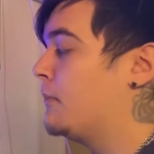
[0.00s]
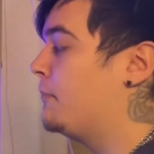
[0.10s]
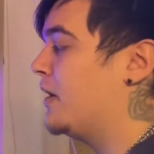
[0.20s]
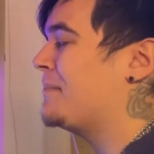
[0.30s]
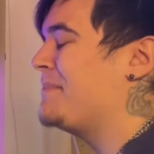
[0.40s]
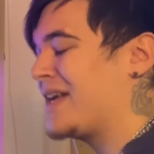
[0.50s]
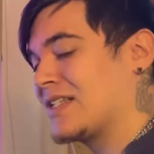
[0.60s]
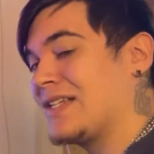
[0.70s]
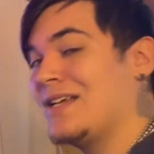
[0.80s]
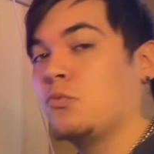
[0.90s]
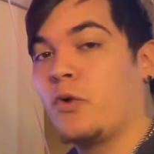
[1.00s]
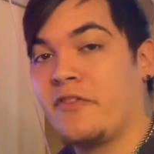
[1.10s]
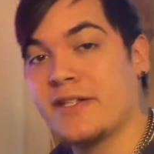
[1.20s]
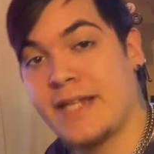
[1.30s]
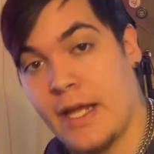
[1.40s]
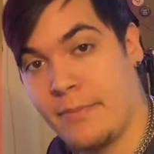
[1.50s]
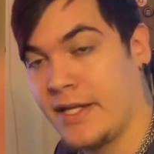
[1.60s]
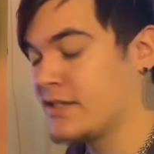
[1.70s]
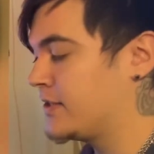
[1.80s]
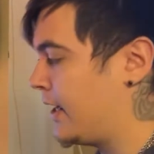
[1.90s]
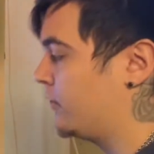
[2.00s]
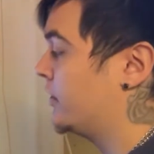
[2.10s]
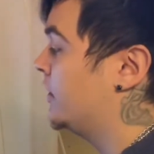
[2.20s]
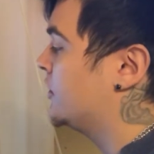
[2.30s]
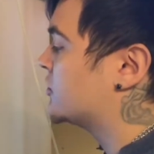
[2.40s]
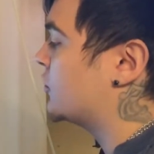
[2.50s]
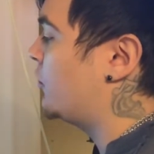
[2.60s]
but mixed in with his ambient sound. So